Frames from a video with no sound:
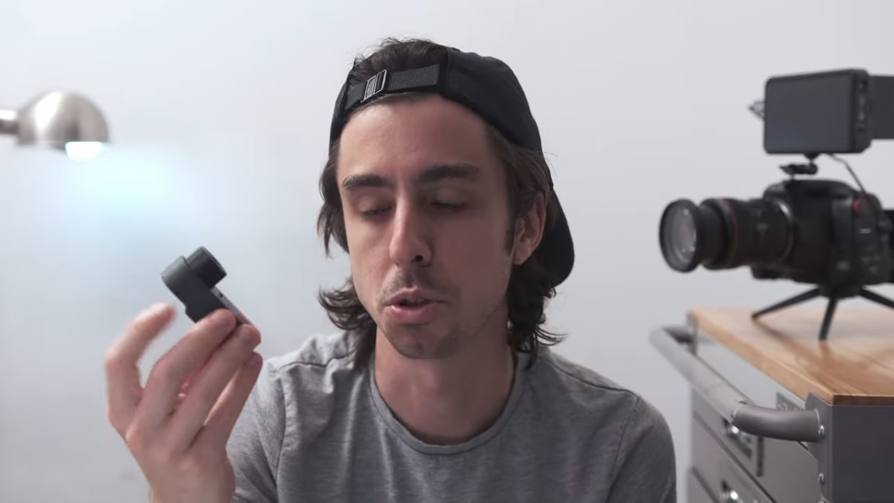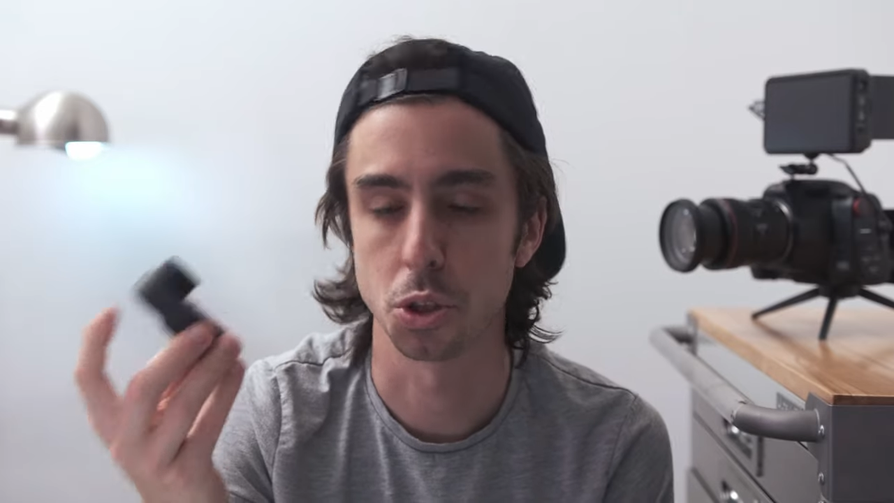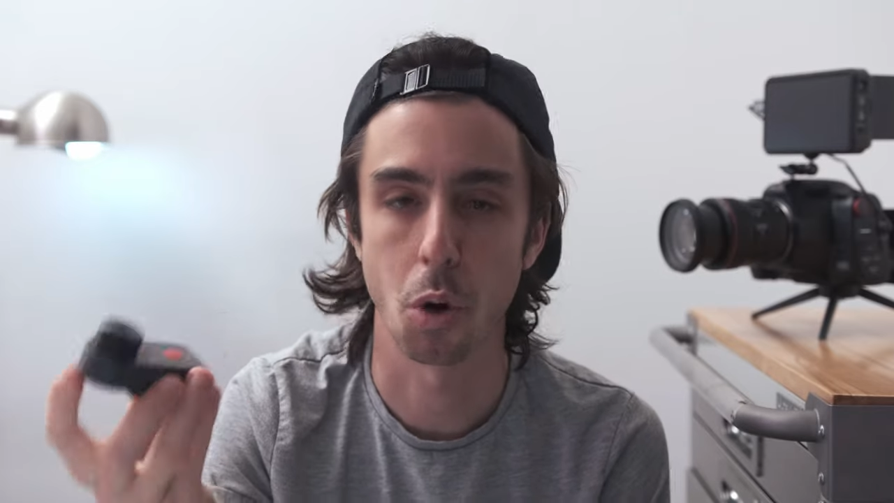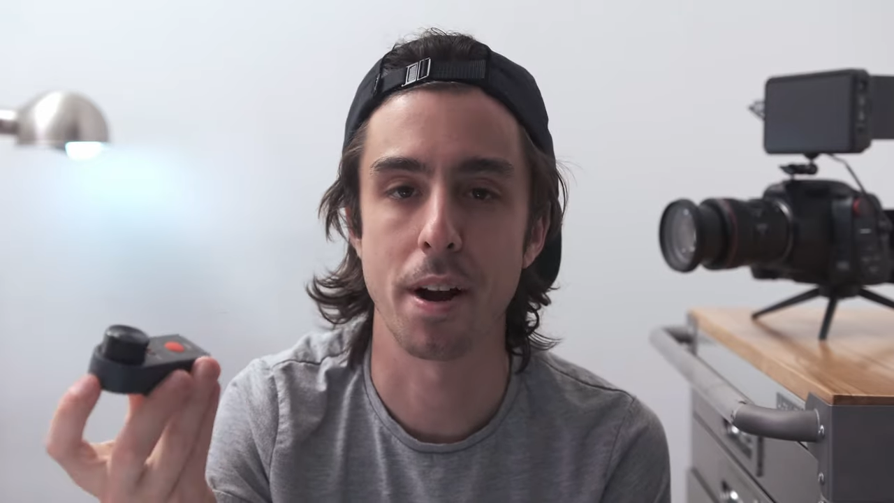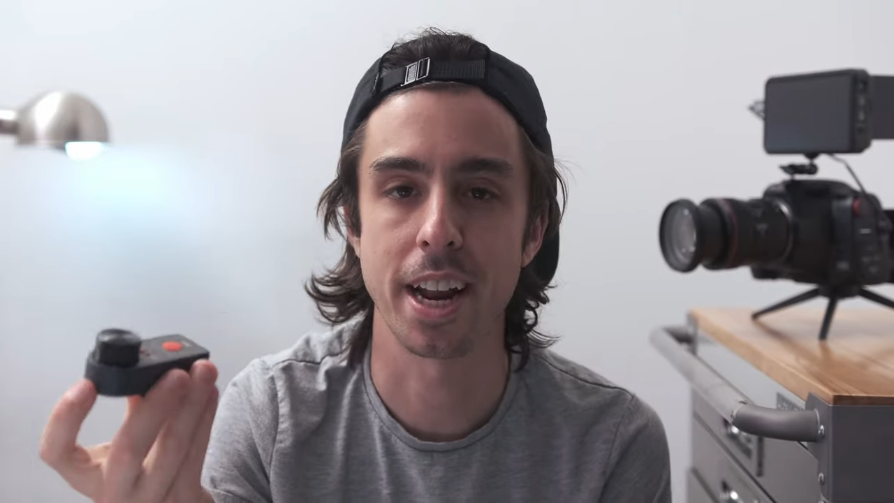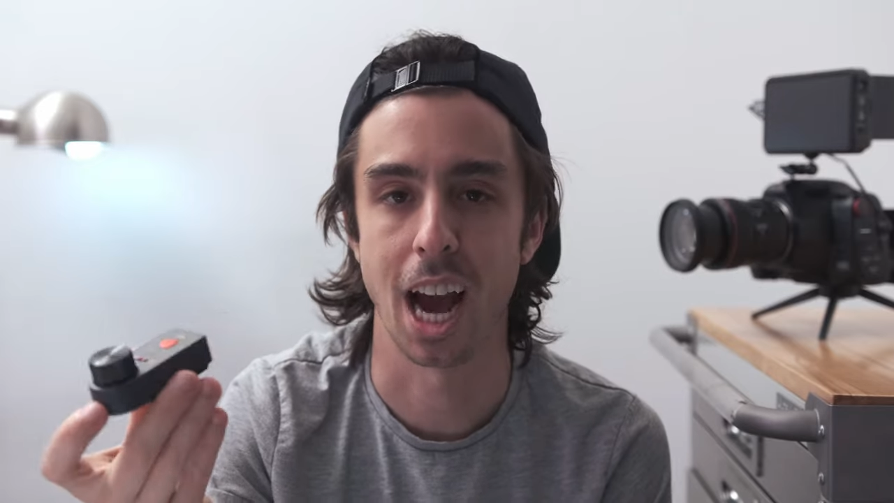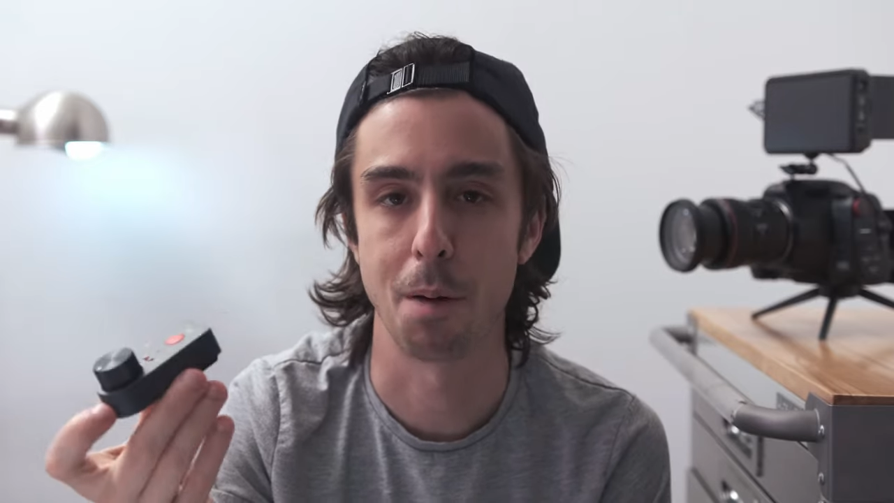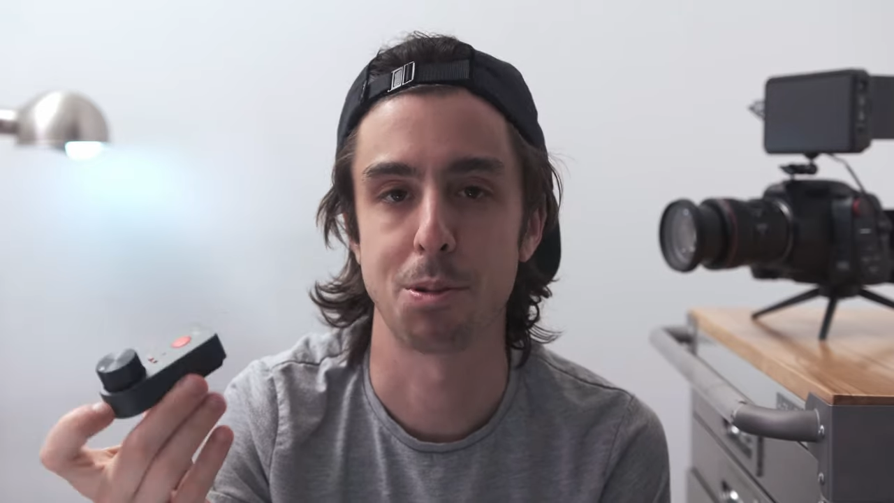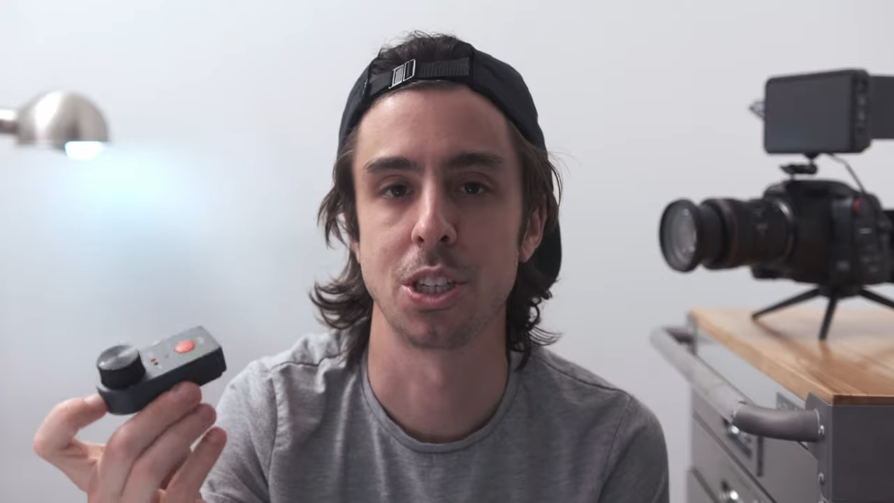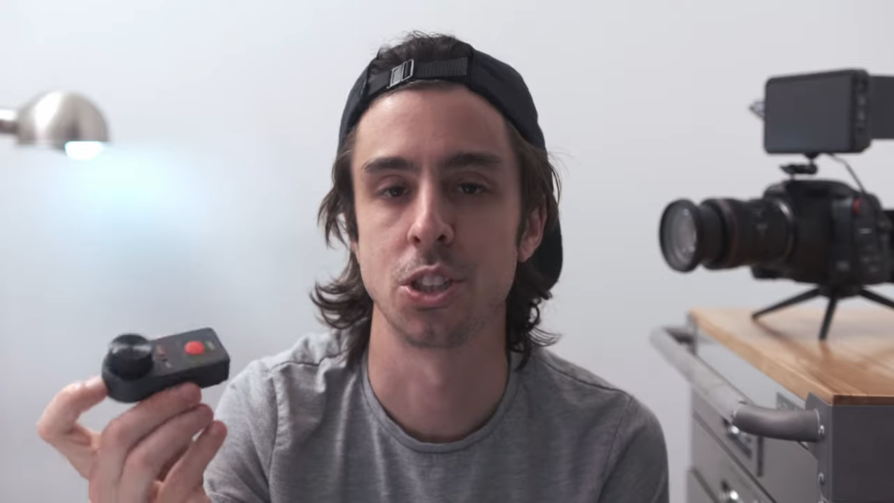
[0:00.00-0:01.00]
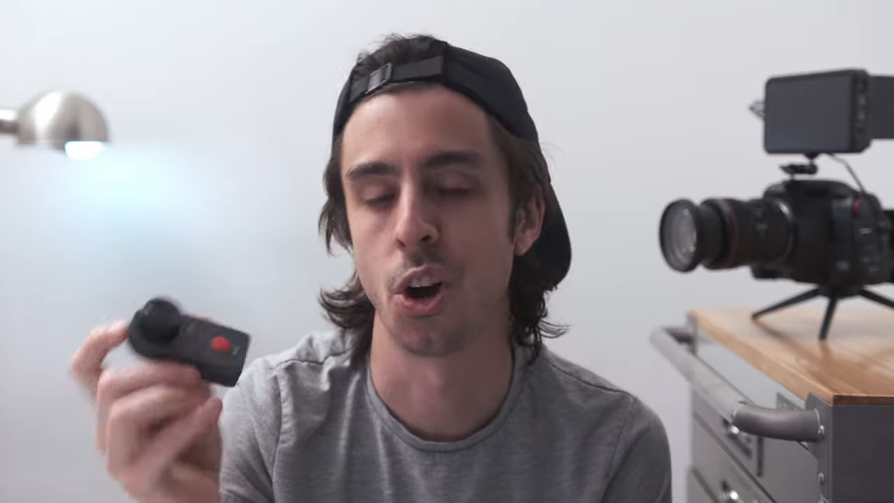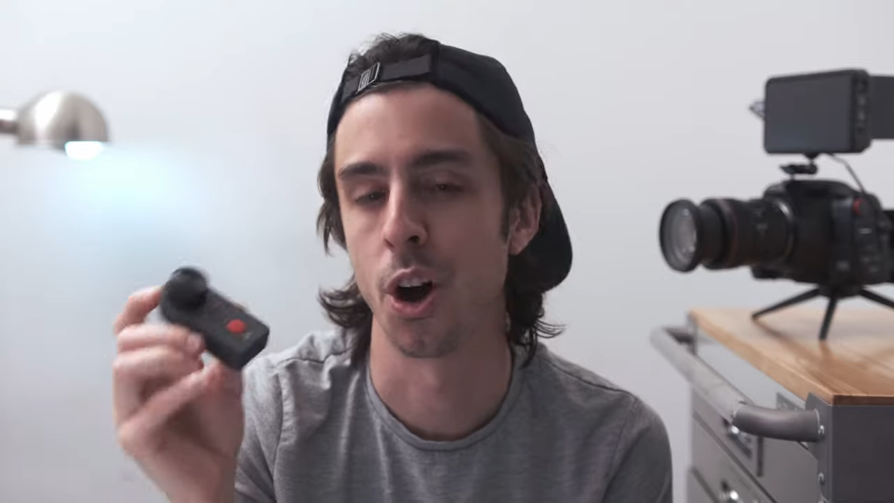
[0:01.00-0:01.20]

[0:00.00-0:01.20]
so many options